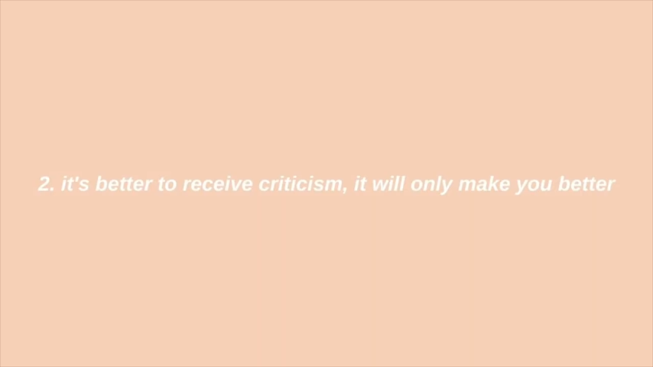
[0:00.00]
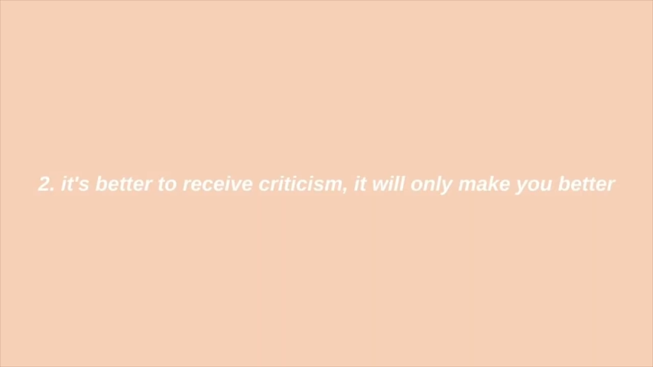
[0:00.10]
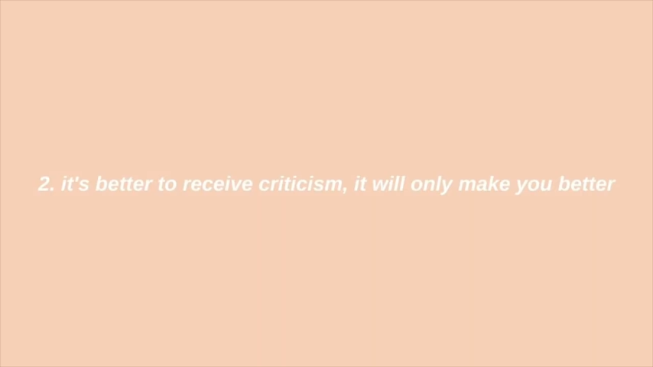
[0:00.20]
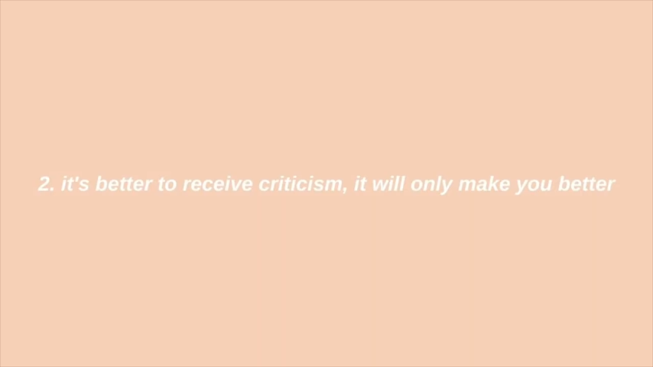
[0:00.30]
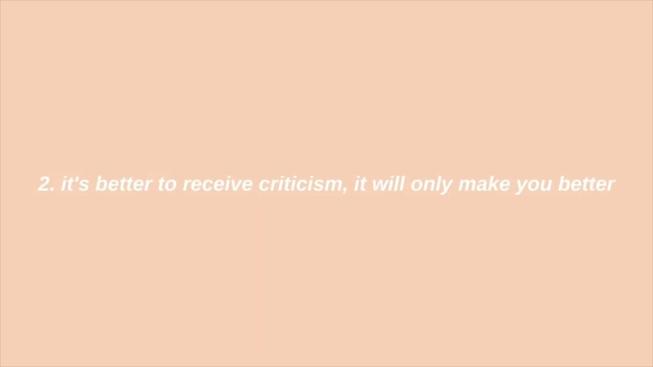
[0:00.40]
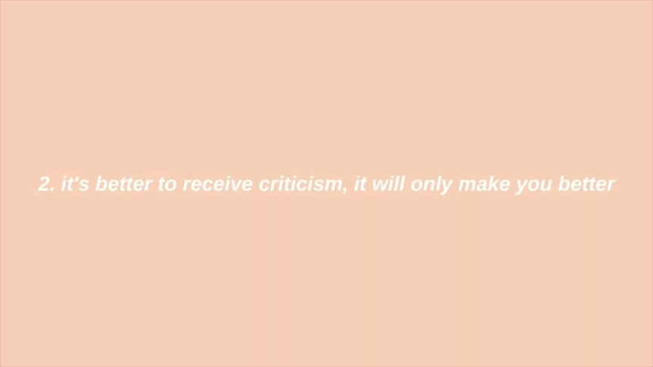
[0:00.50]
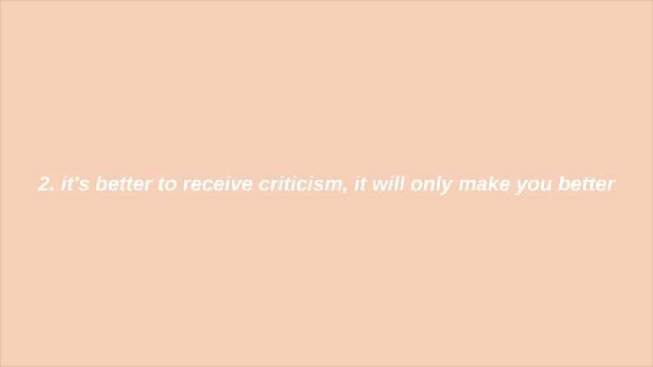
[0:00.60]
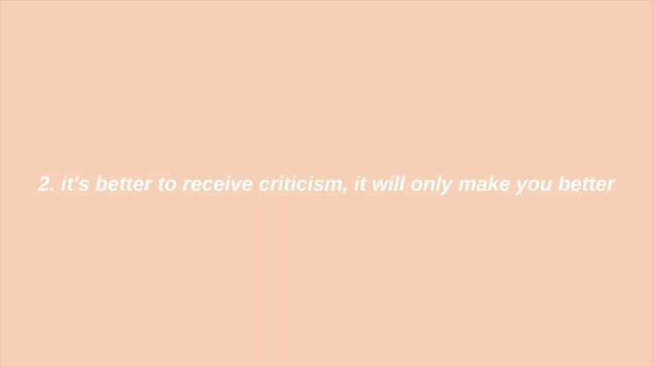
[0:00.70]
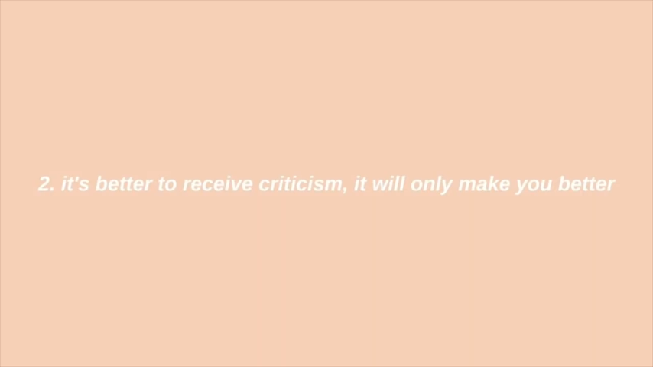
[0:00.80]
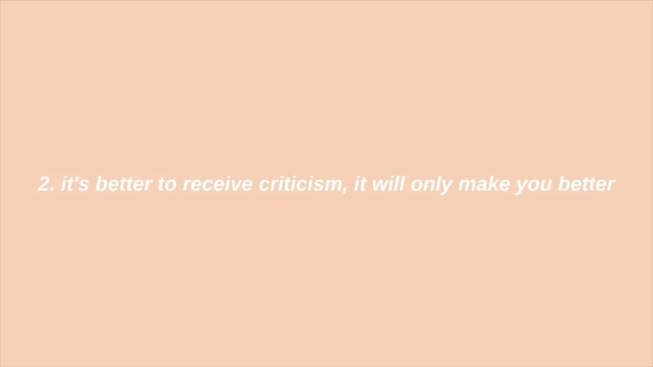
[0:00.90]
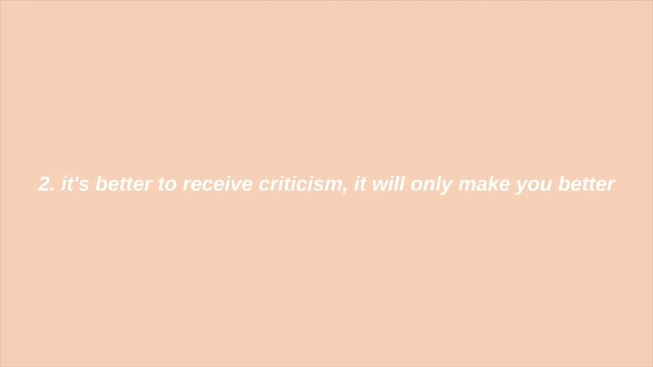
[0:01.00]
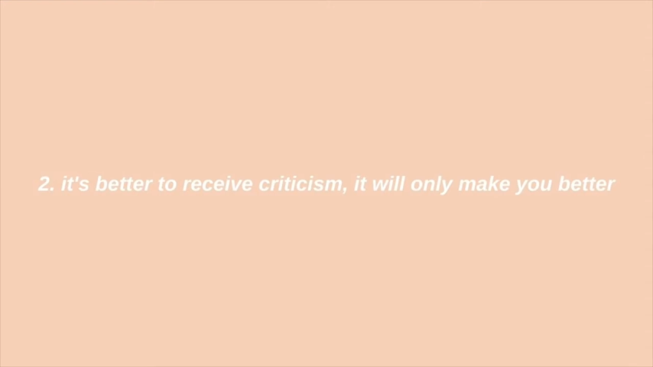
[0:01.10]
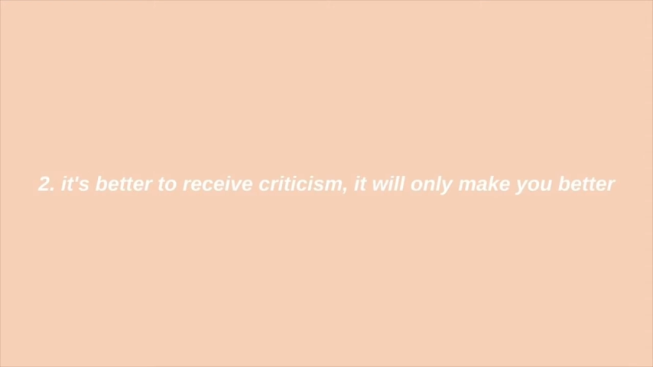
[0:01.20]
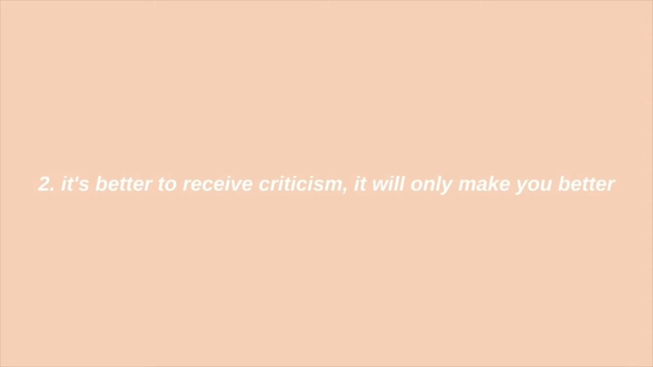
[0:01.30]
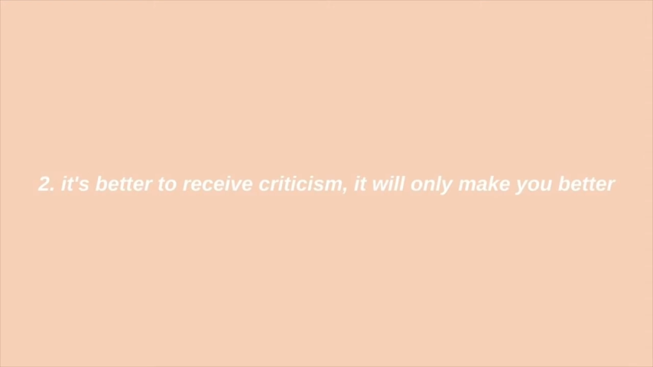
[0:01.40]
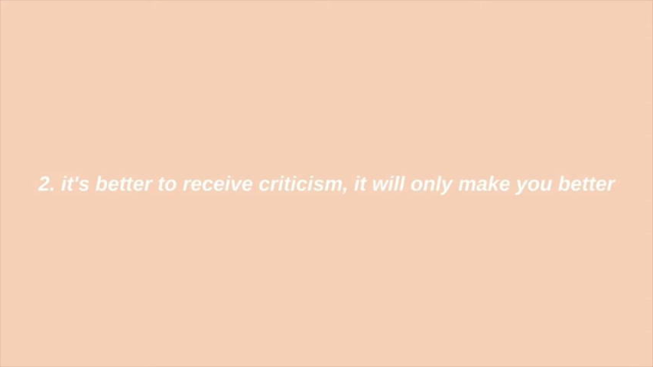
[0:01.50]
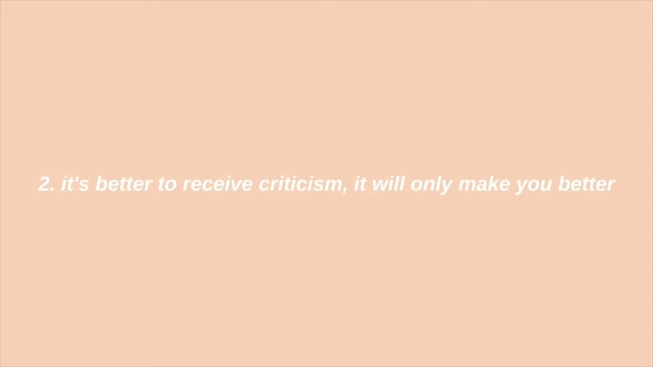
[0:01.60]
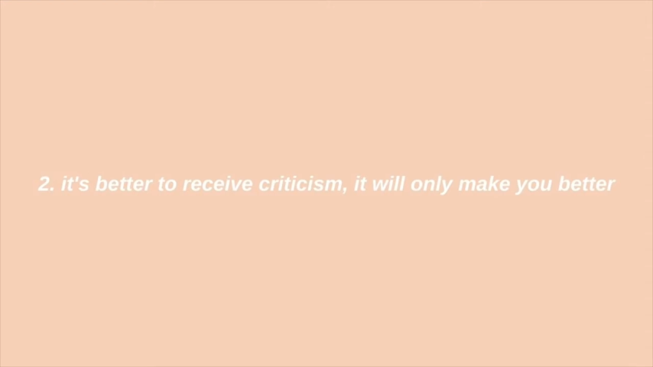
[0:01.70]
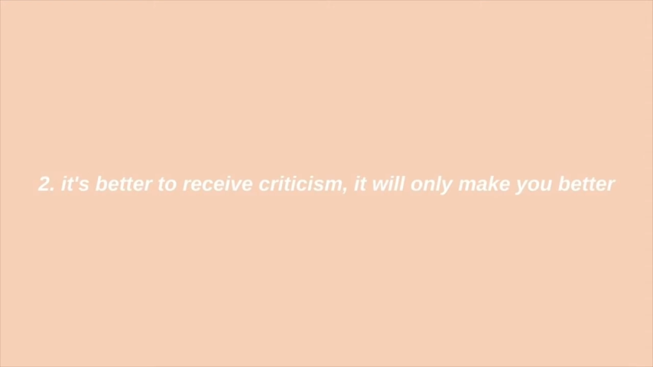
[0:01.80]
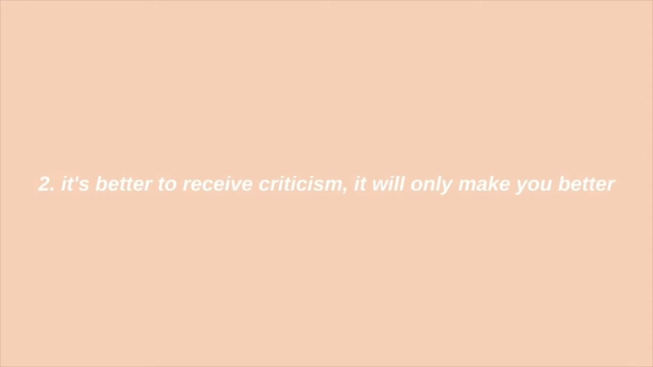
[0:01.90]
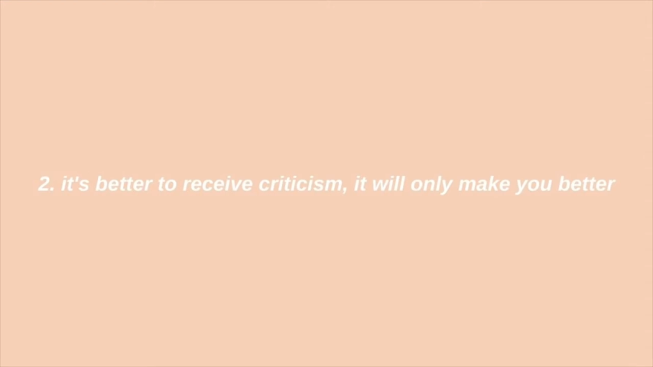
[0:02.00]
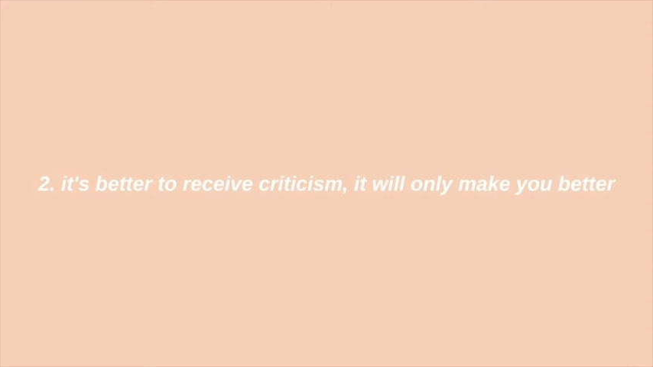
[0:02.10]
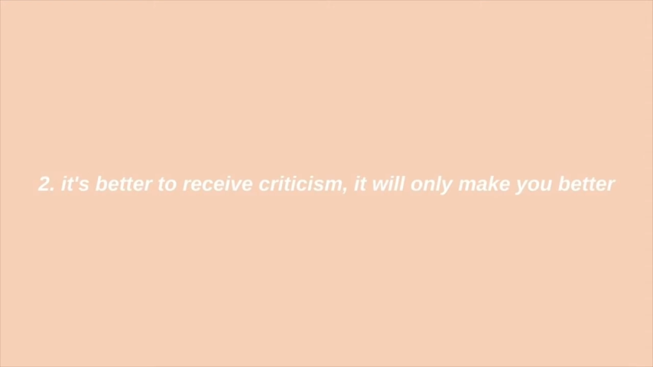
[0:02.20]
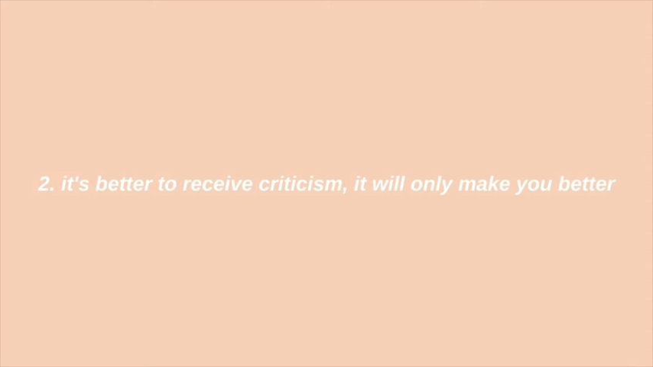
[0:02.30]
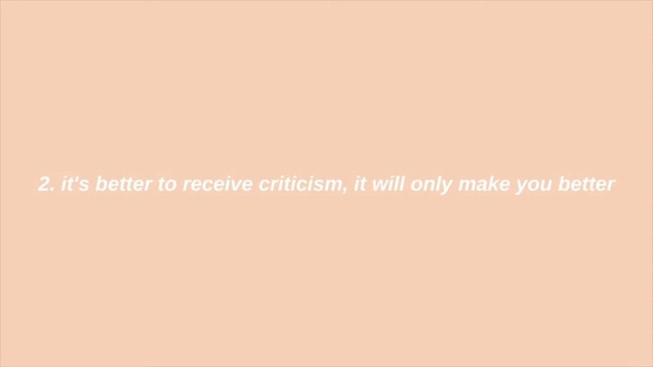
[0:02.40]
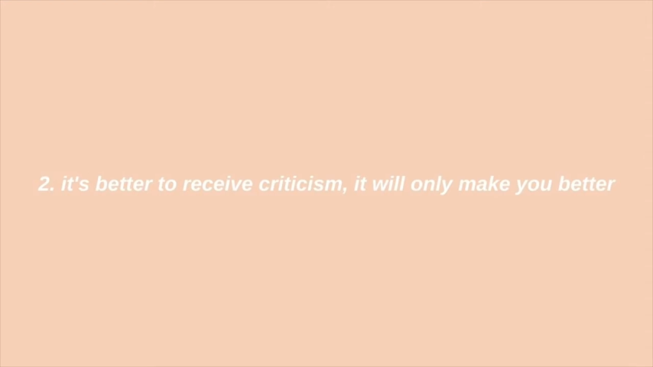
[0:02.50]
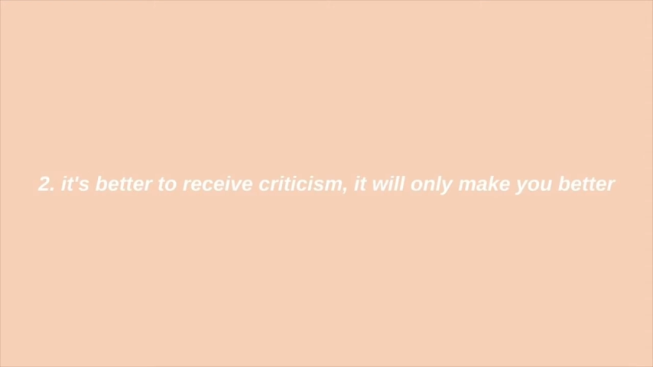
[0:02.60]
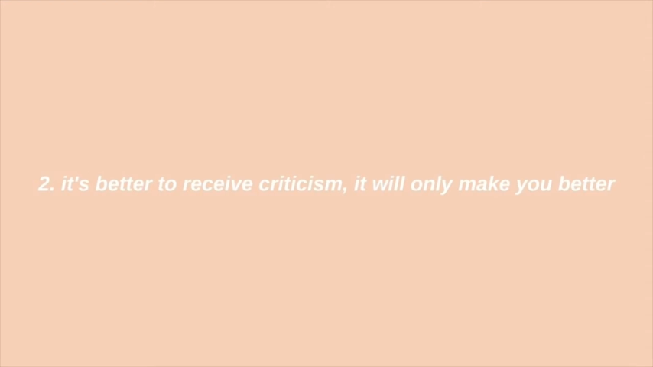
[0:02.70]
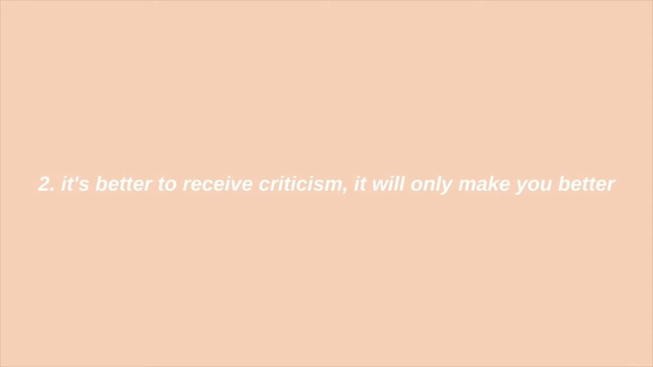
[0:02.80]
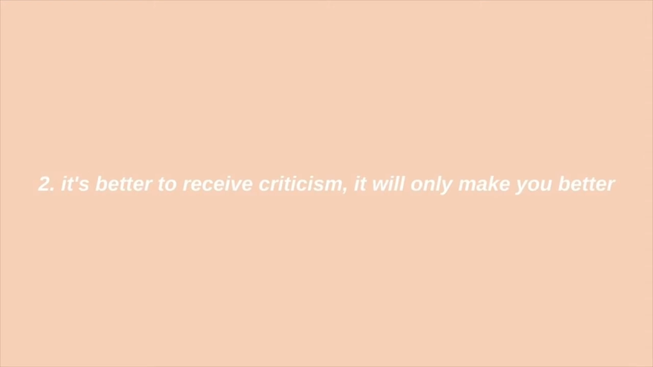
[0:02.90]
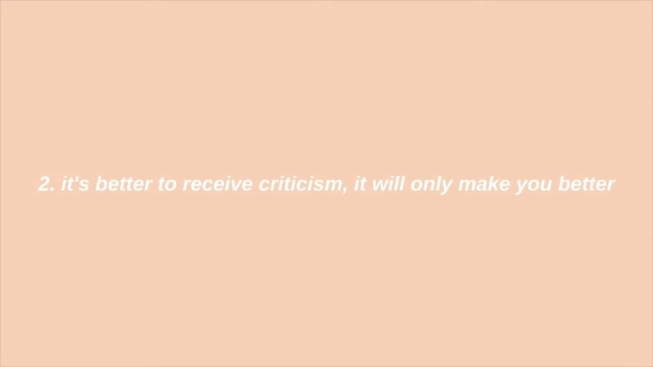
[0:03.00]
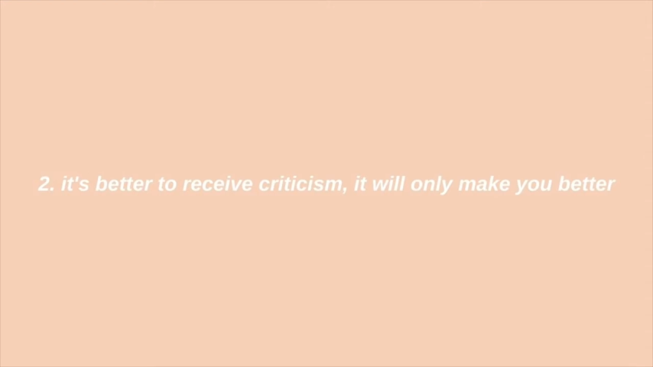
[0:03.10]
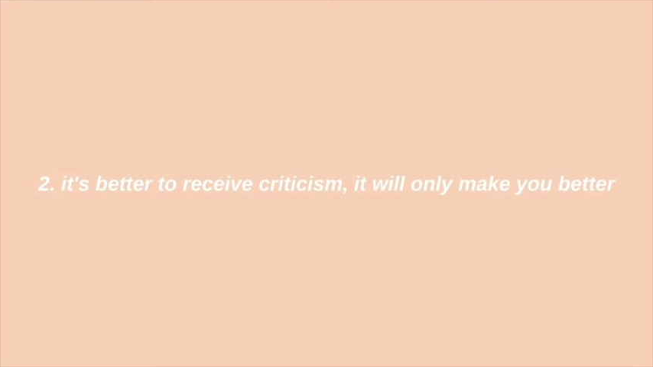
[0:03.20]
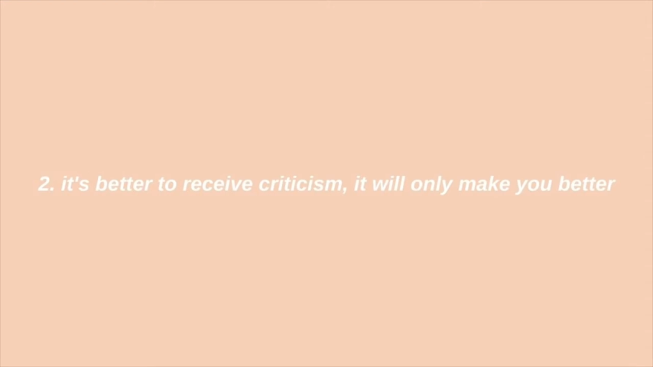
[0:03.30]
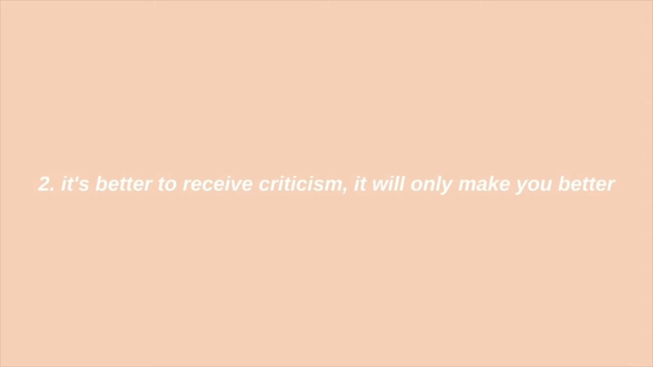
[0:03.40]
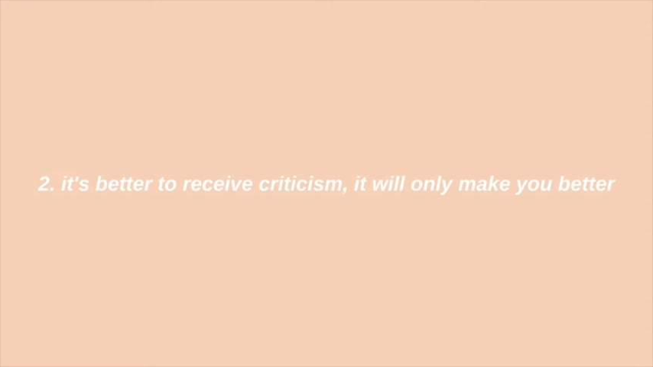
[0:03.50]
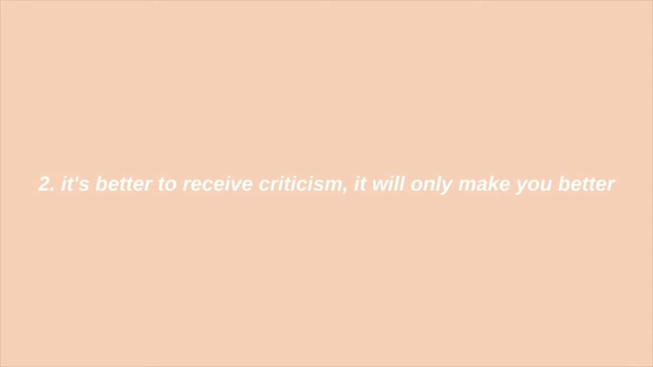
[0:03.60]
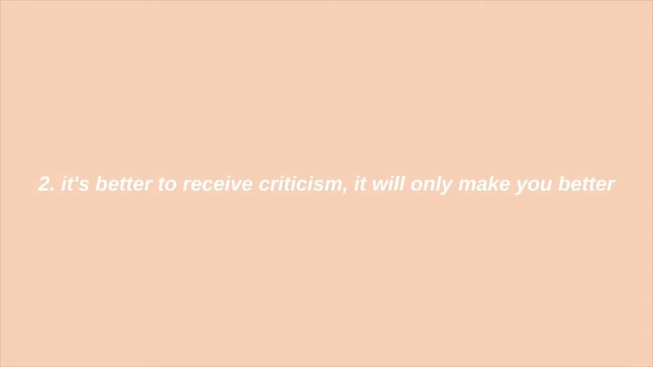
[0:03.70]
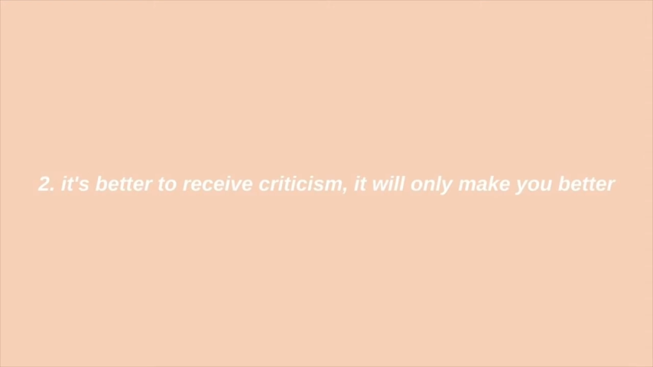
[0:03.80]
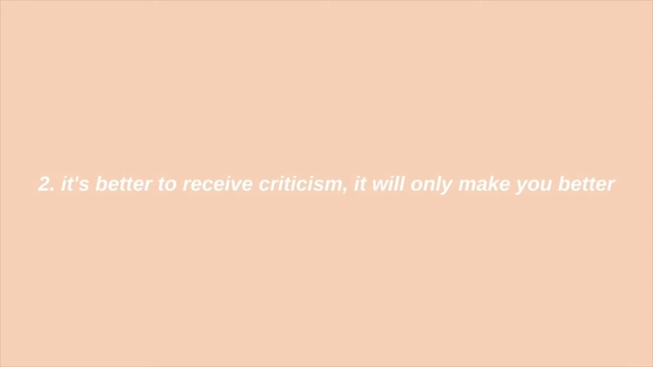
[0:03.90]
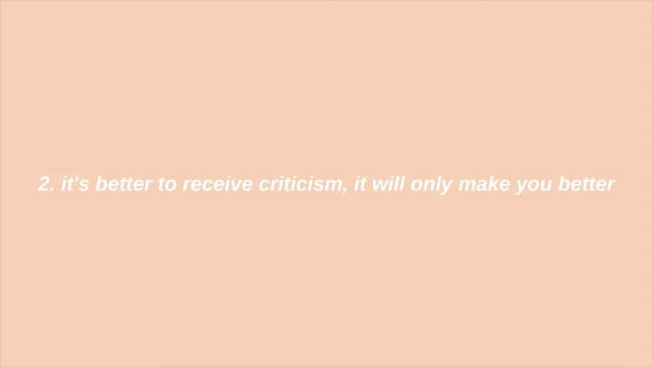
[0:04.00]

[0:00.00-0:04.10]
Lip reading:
[unreadable: no face in view]